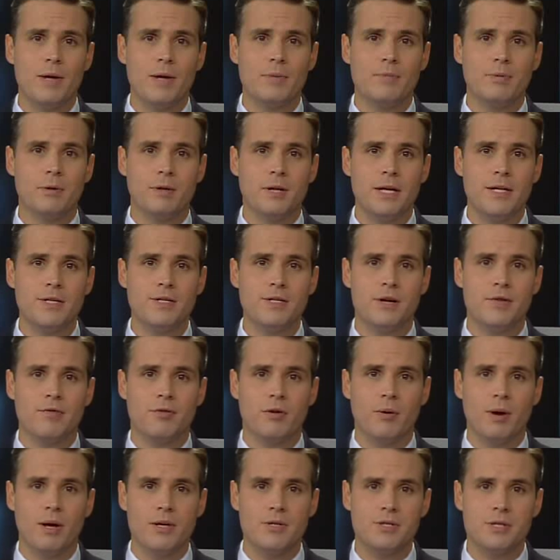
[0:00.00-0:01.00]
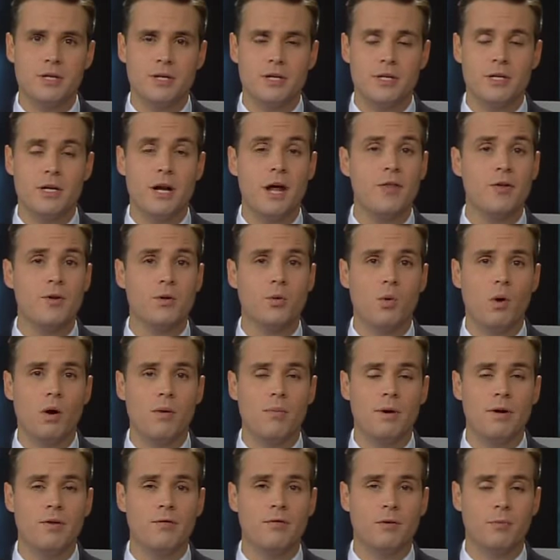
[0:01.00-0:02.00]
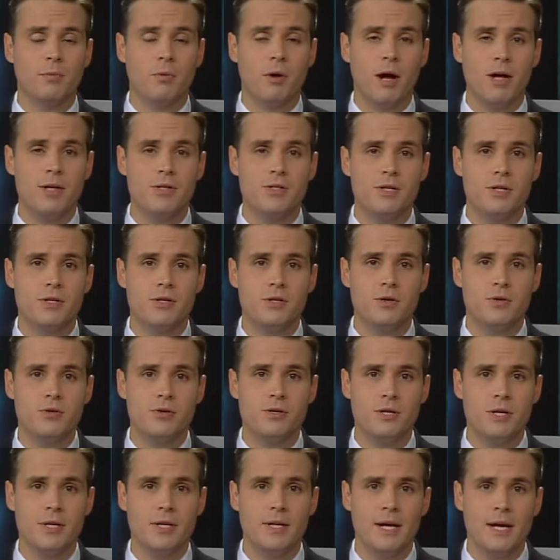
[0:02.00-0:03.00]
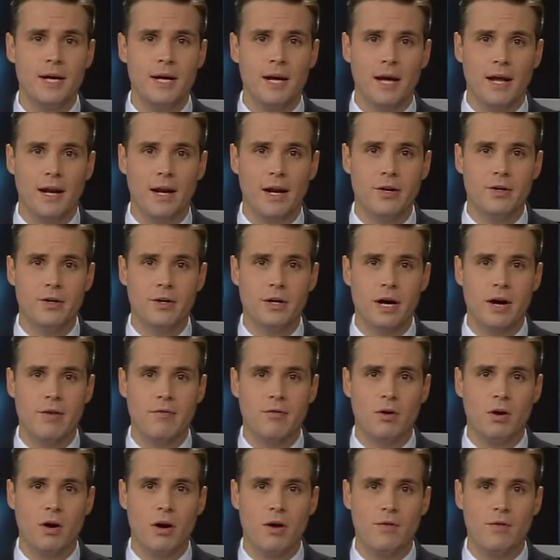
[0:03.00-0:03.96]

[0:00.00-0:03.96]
Wayne police have arrested another woman for prostitution. An undercover